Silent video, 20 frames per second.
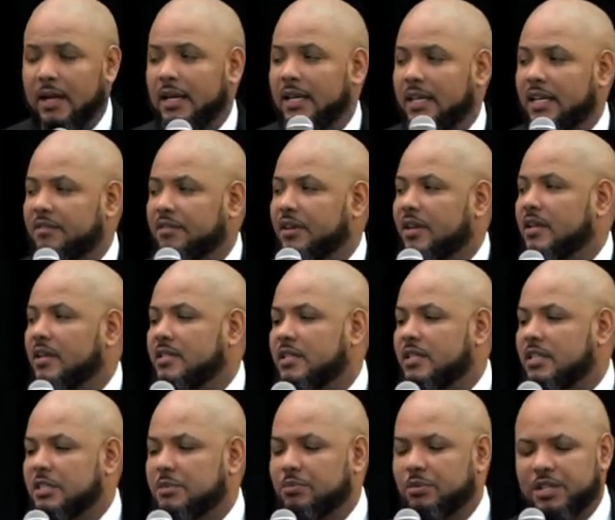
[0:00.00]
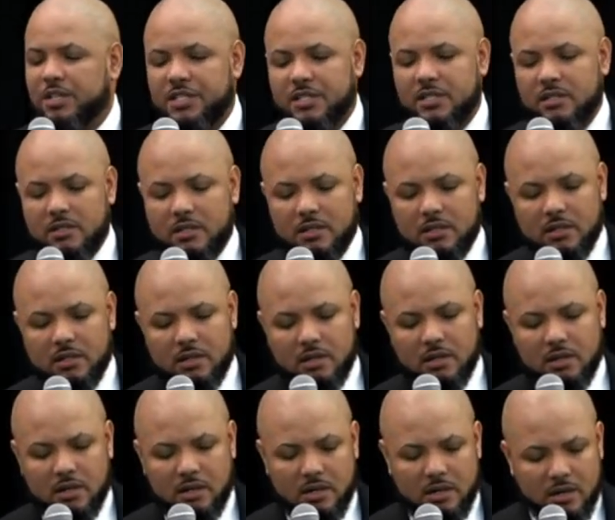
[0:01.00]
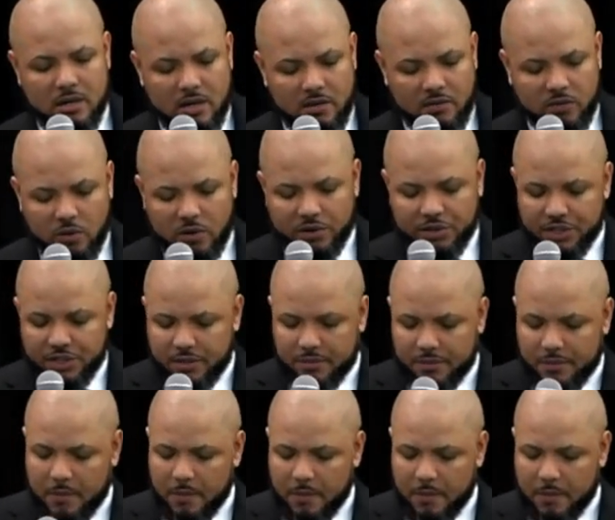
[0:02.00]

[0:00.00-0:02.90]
Giving is an expression of worship.